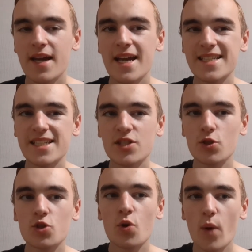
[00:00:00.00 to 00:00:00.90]
is in
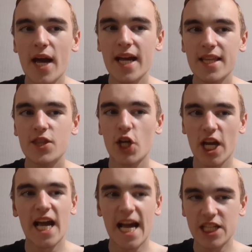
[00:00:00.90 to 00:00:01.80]
such a way that
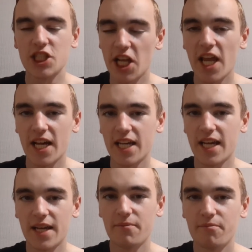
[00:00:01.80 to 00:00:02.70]
I actually like
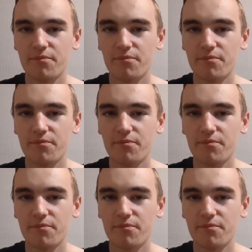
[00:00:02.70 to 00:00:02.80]
it.